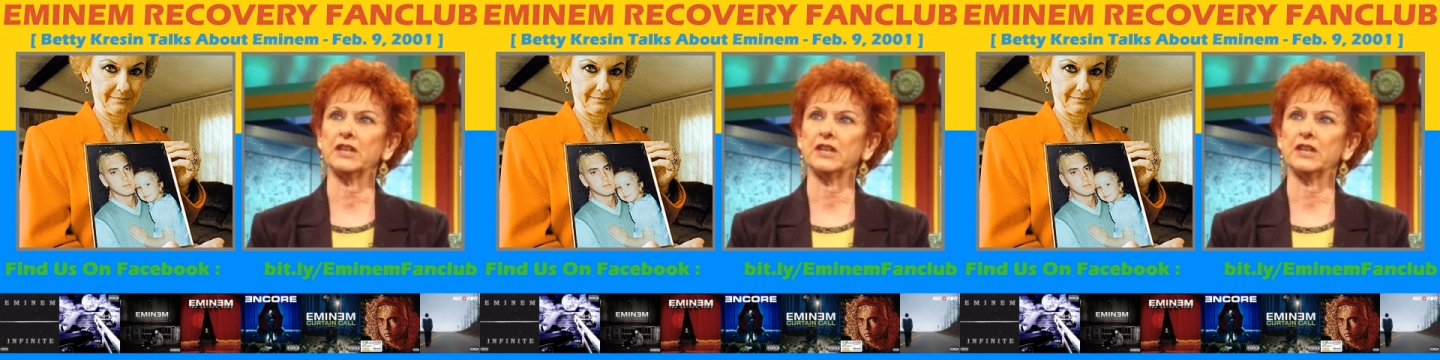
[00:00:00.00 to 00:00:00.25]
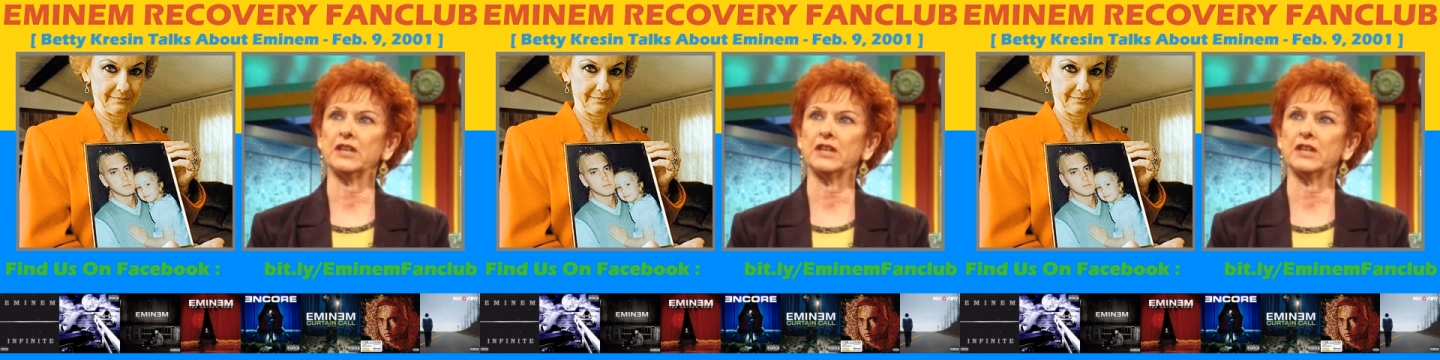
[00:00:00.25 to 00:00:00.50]

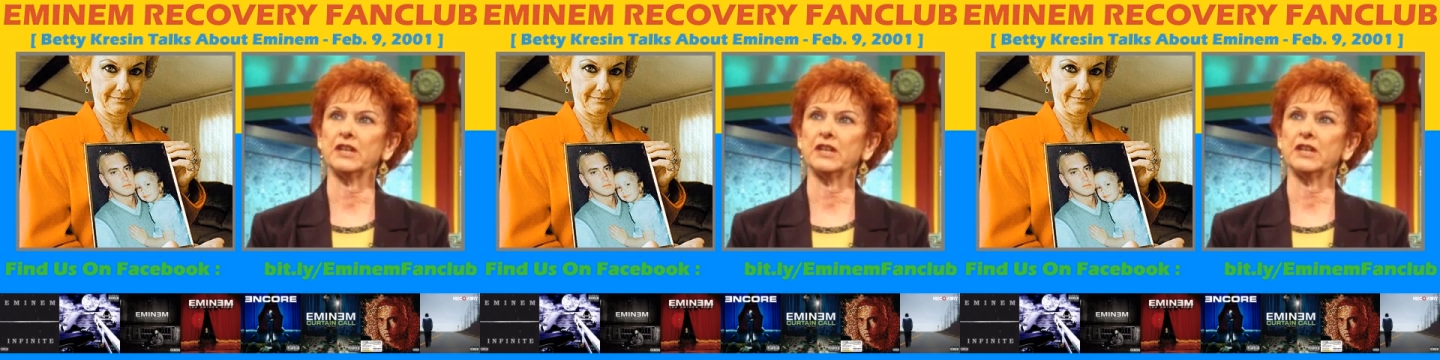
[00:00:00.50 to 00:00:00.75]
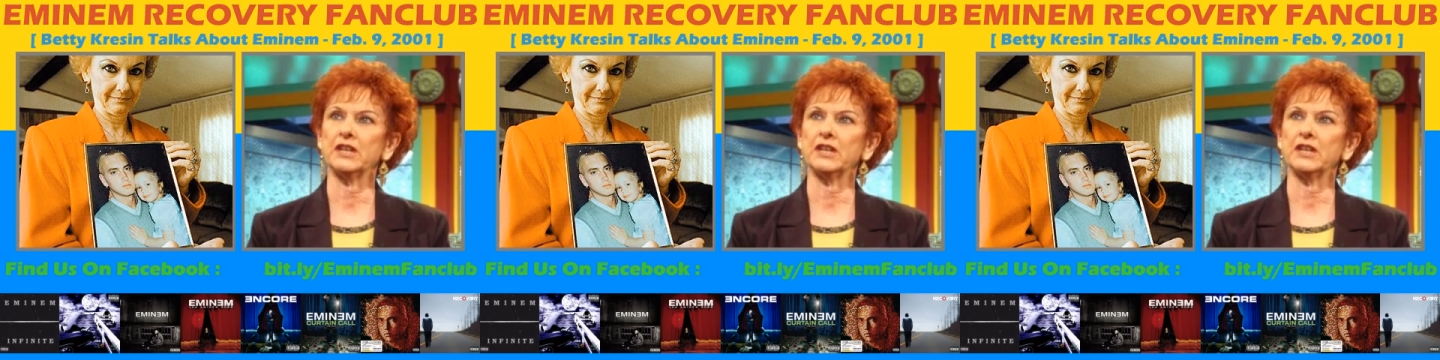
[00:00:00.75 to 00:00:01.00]

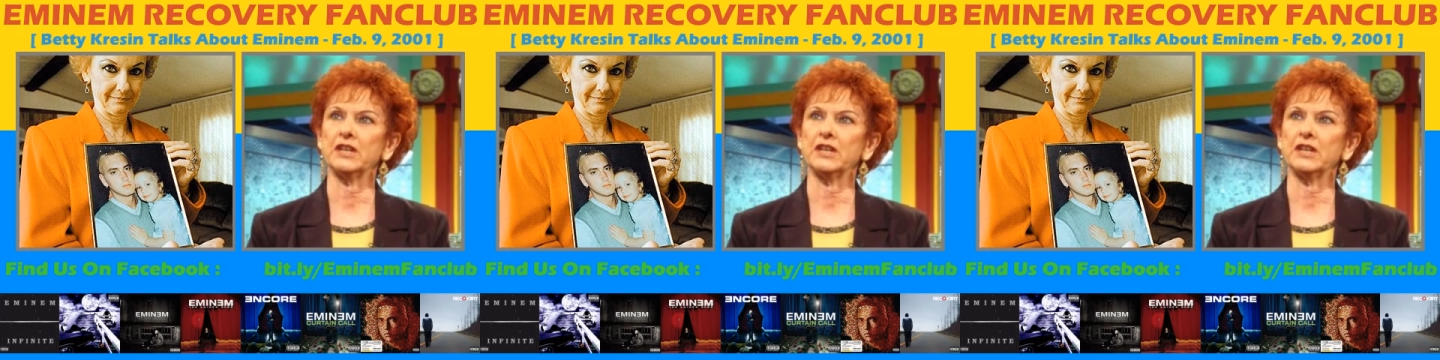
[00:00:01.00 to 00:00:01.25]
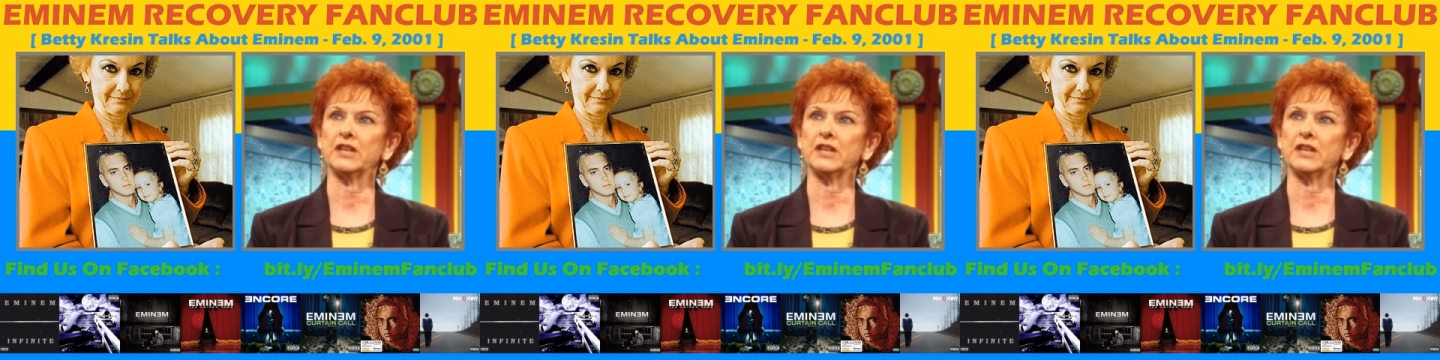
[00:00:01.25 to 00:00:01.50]

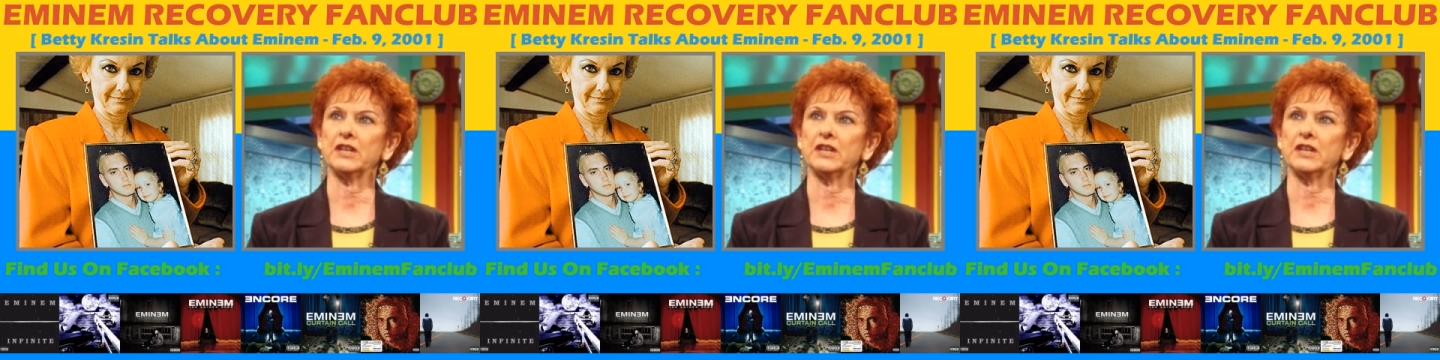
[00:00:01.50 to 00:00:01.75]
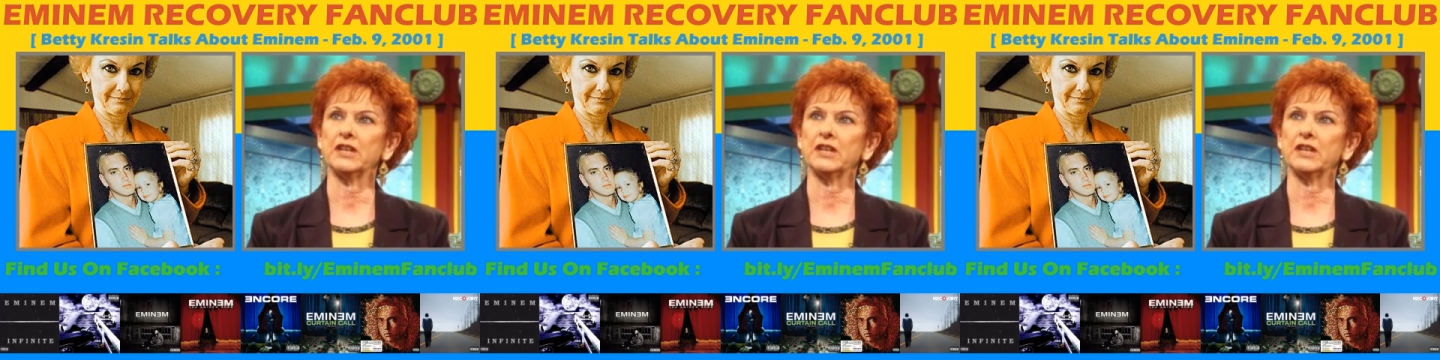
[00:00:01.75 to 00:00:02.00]

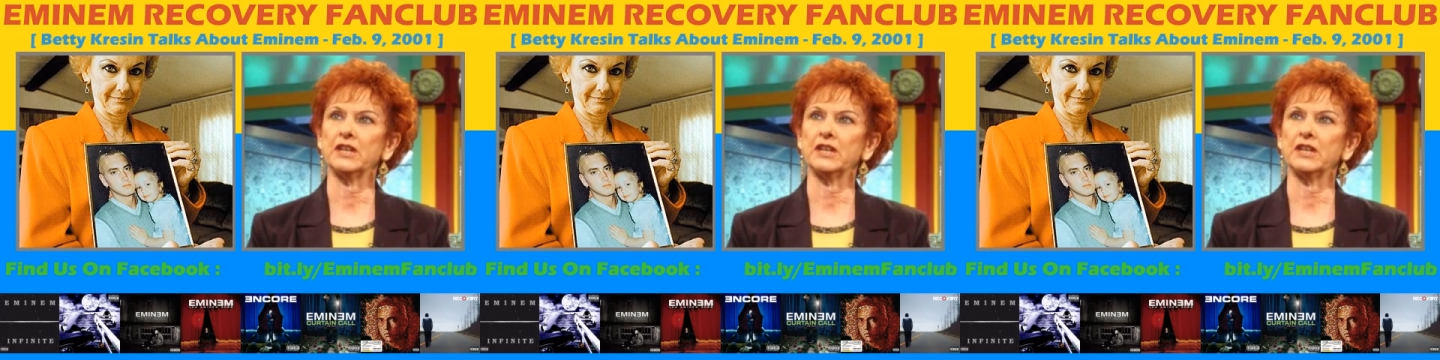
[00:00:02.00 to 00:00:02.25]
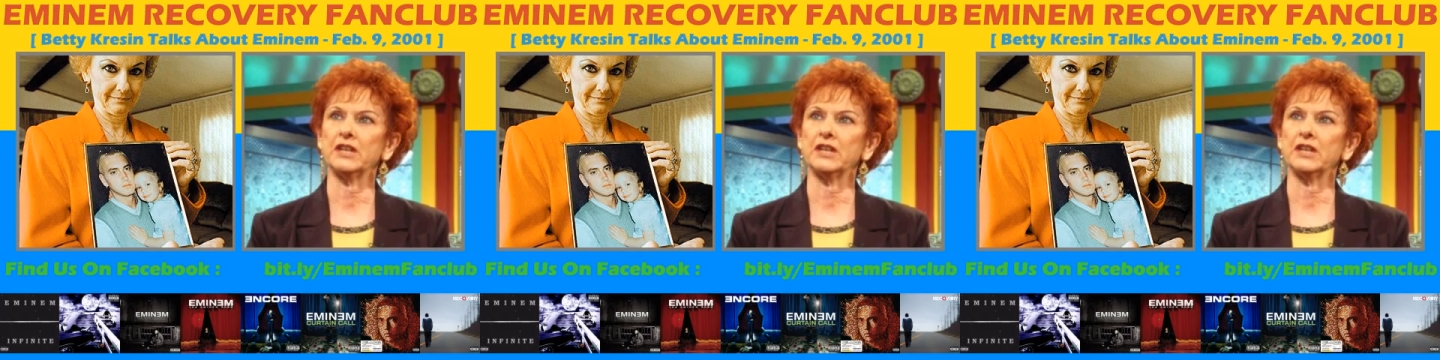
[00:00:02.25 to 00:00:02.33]
[no speech]